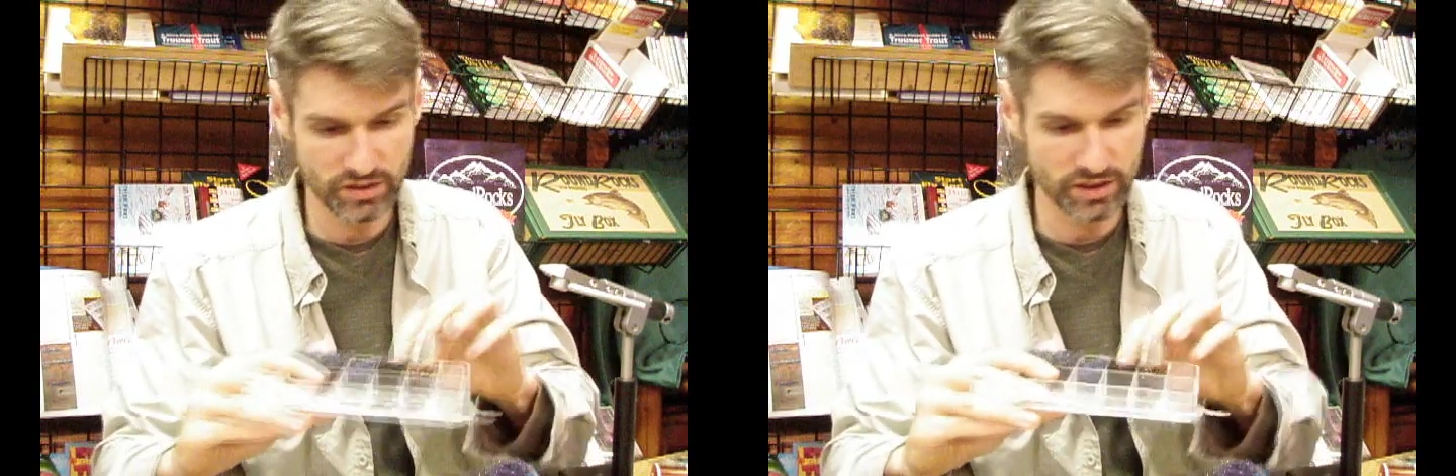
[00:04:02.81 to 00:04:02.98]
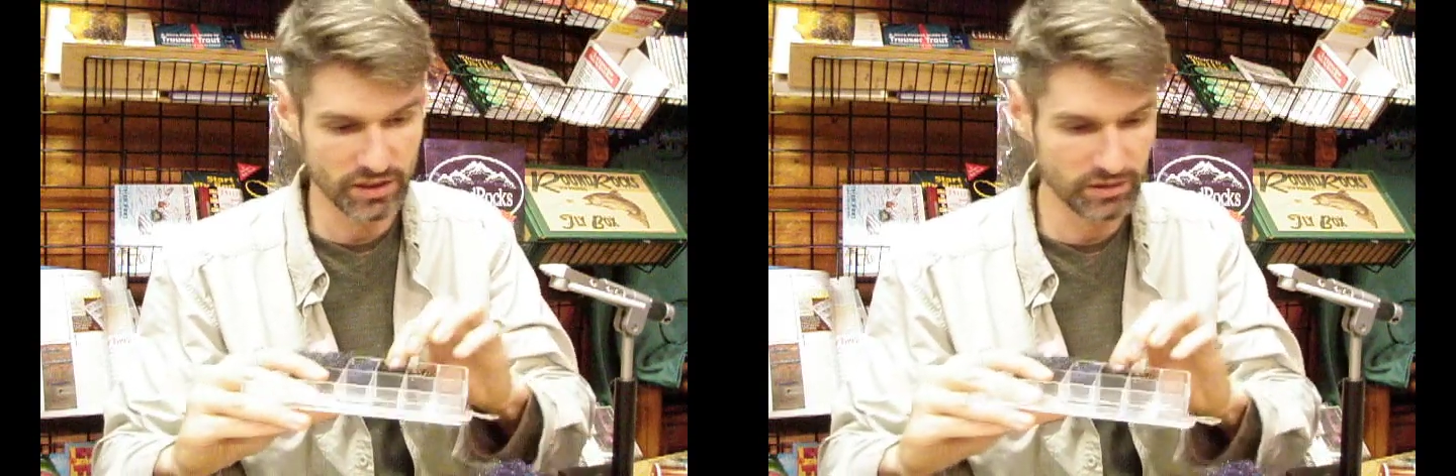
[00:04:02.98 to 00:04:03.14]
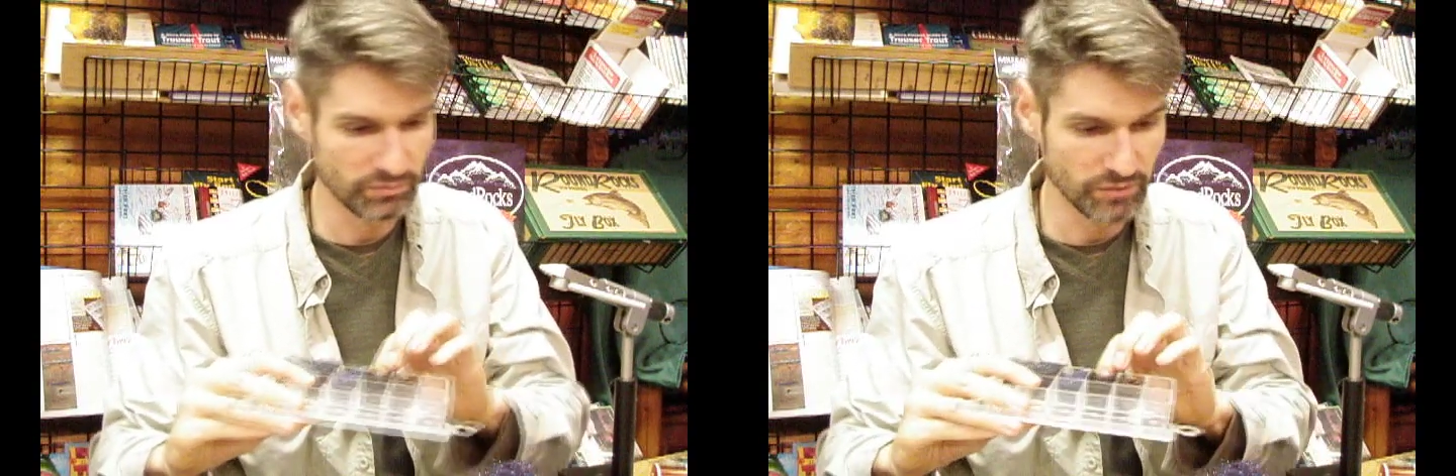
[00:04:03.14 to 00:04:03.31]

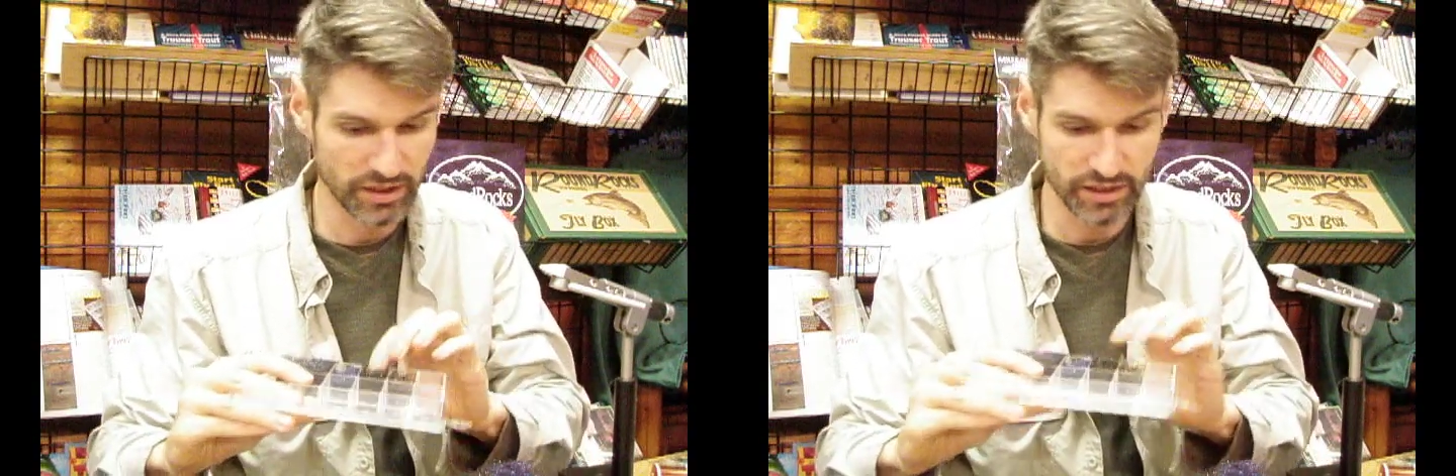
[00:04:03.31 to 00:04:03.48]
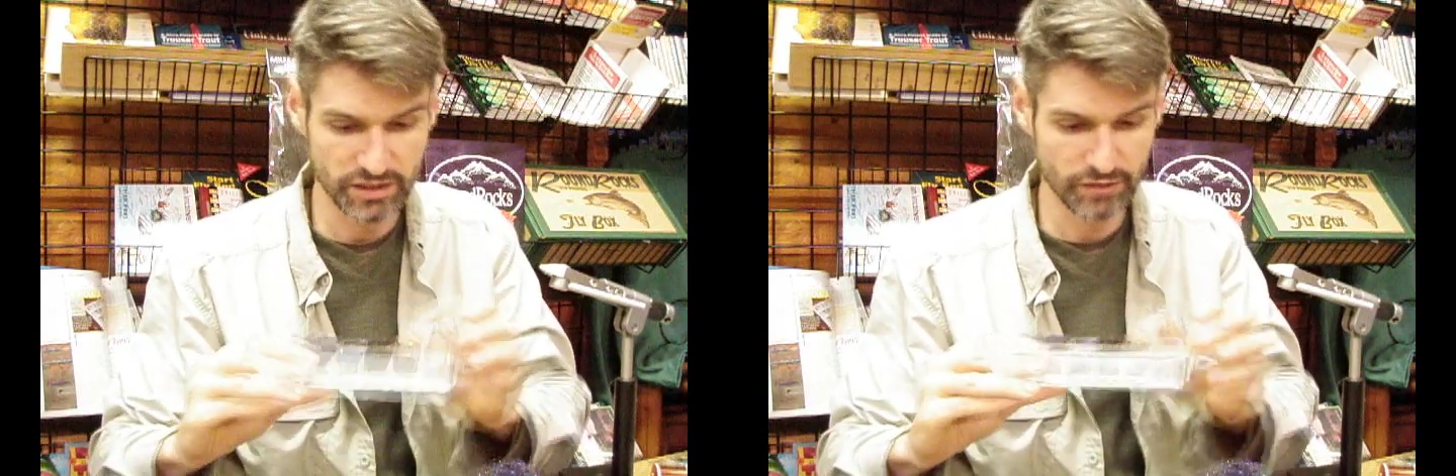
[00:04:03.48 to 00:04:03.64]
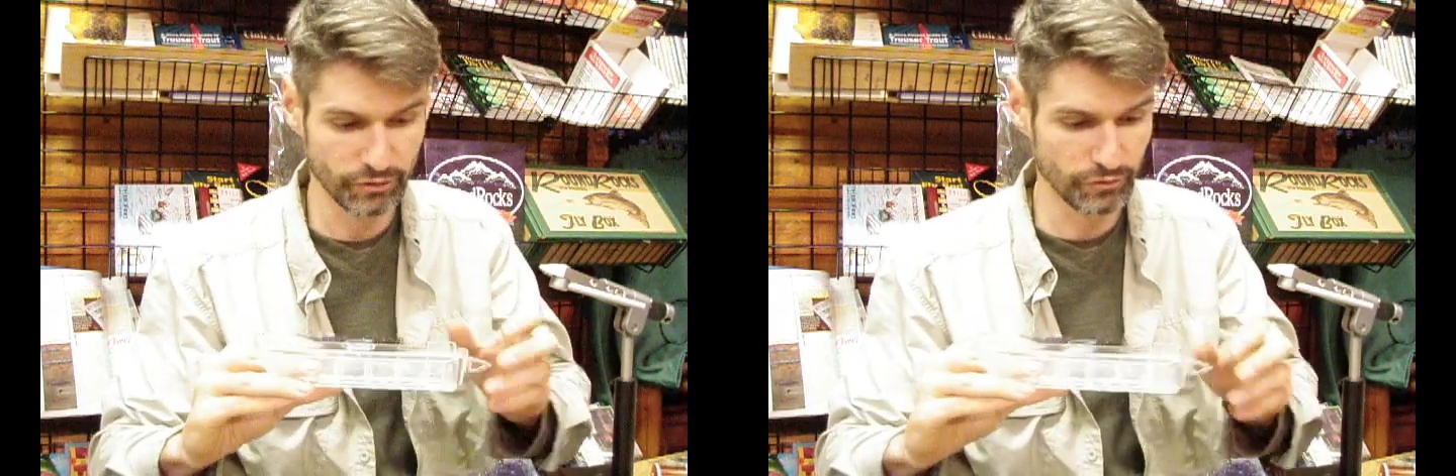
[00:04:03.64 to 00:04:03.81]
in
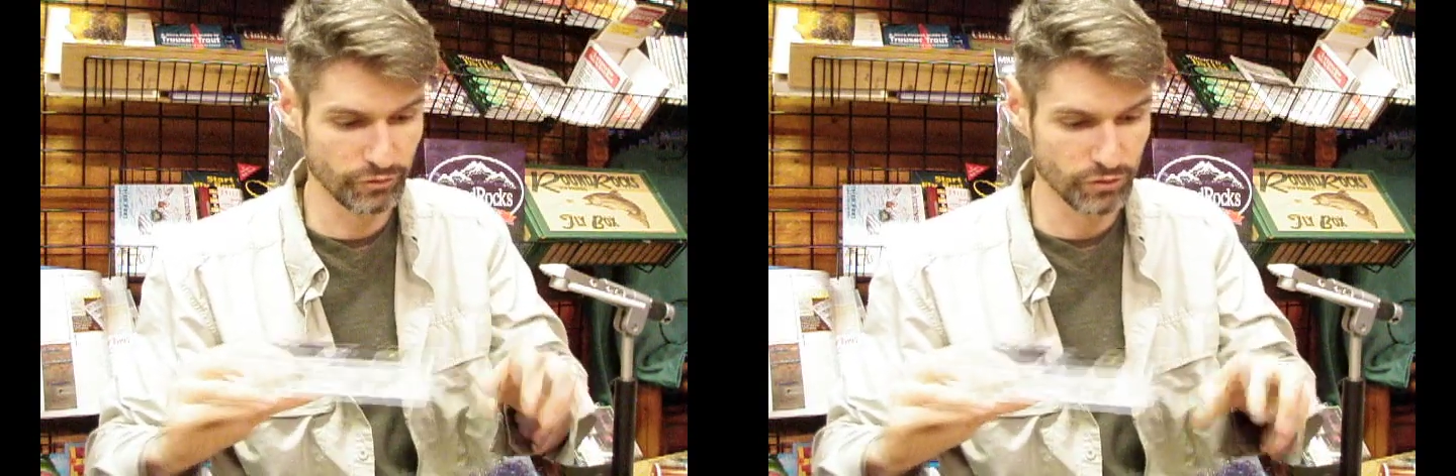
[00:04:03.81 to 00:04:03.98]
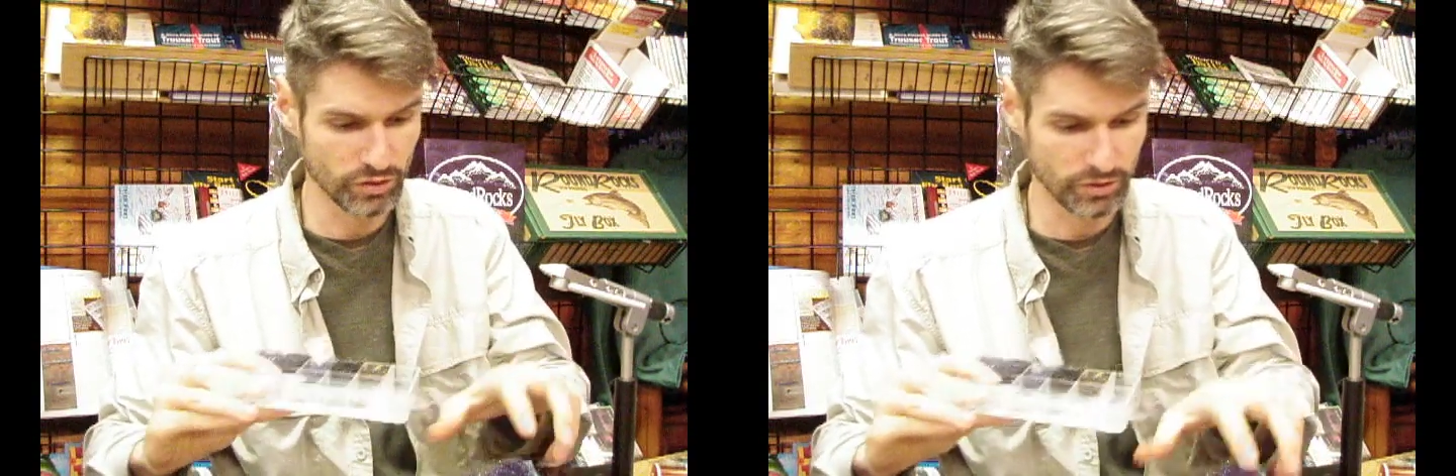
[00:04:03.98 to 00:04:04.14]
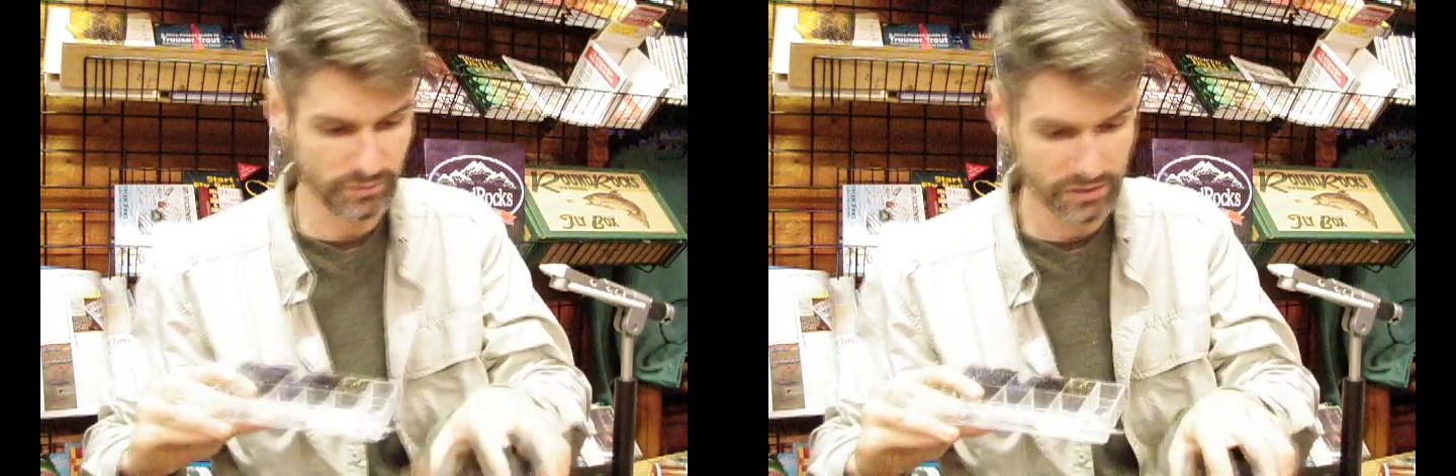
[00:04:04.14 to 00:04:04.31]
a different
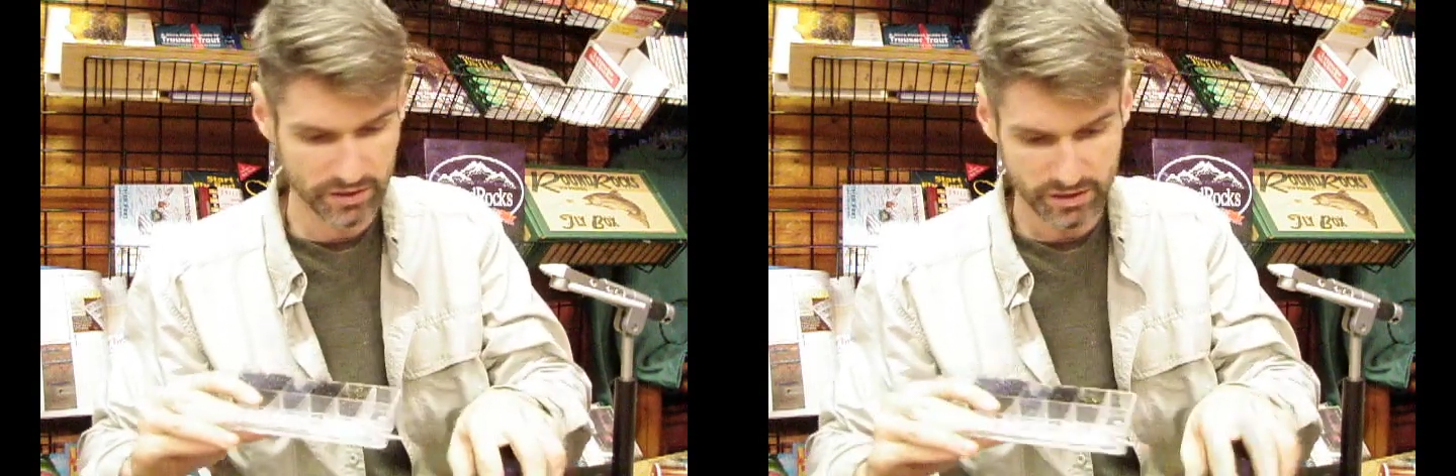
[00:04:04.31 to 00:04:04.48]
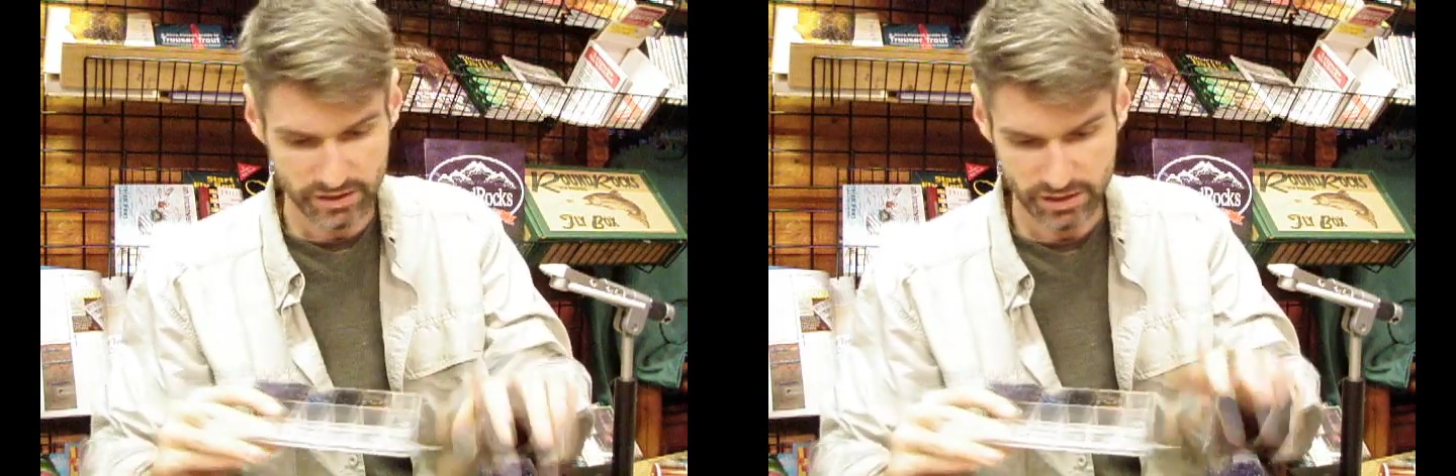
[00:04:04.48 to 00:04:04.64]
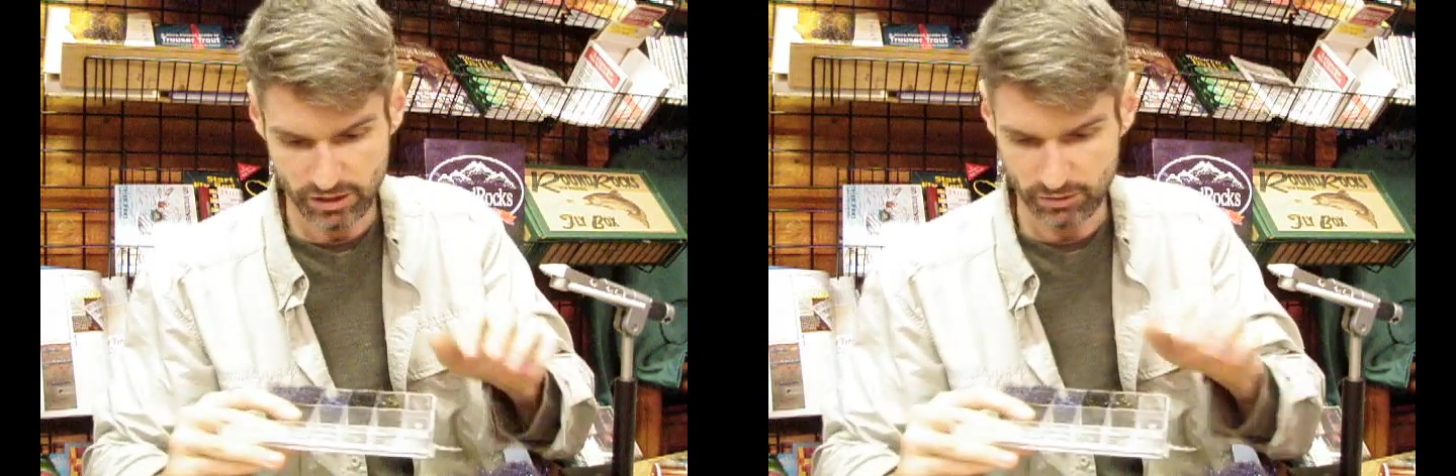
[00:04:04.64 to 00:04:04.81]
form.
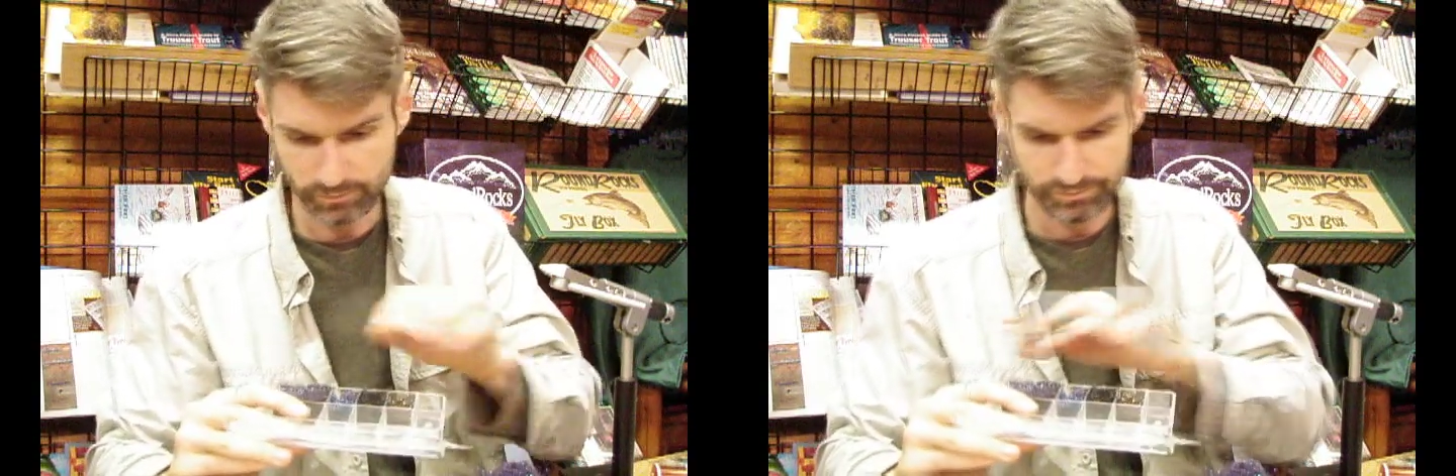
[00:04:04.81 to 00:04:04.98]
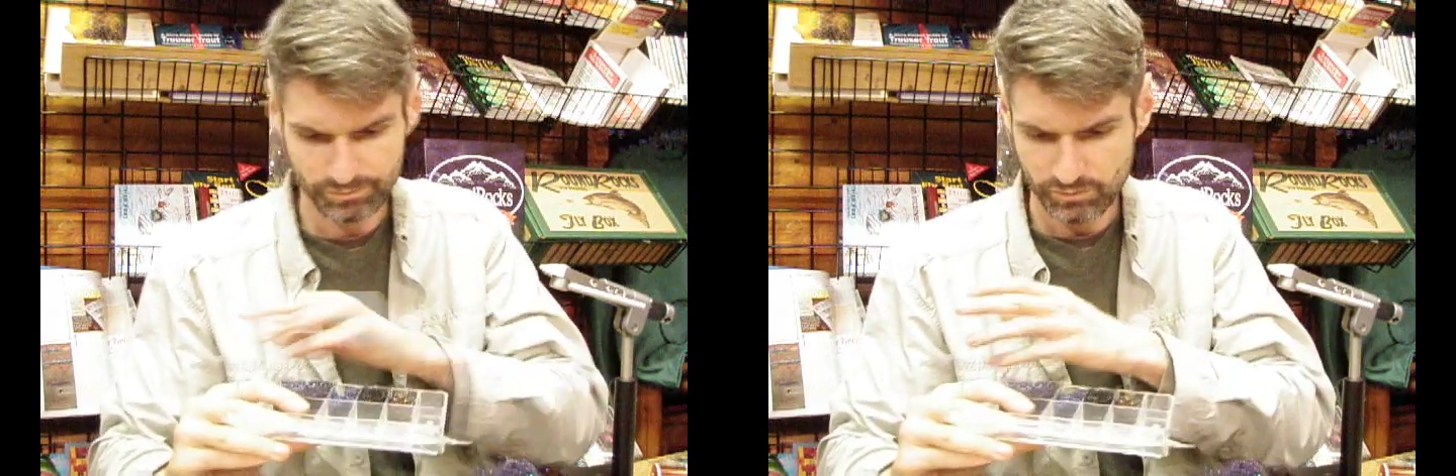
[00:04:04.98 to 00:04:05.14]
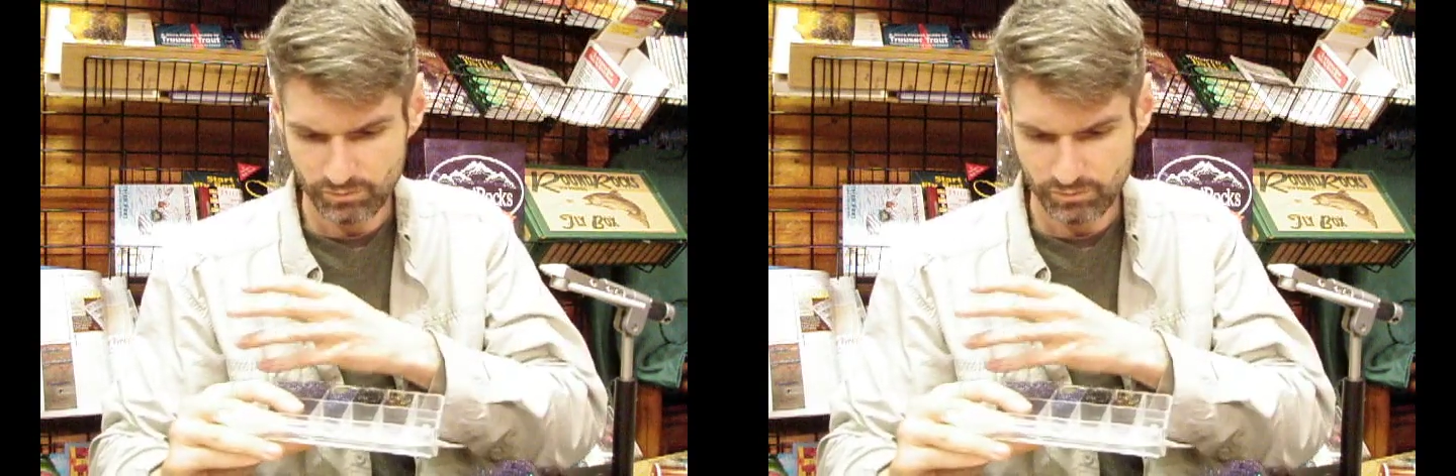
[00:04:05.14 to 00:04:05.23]
Now,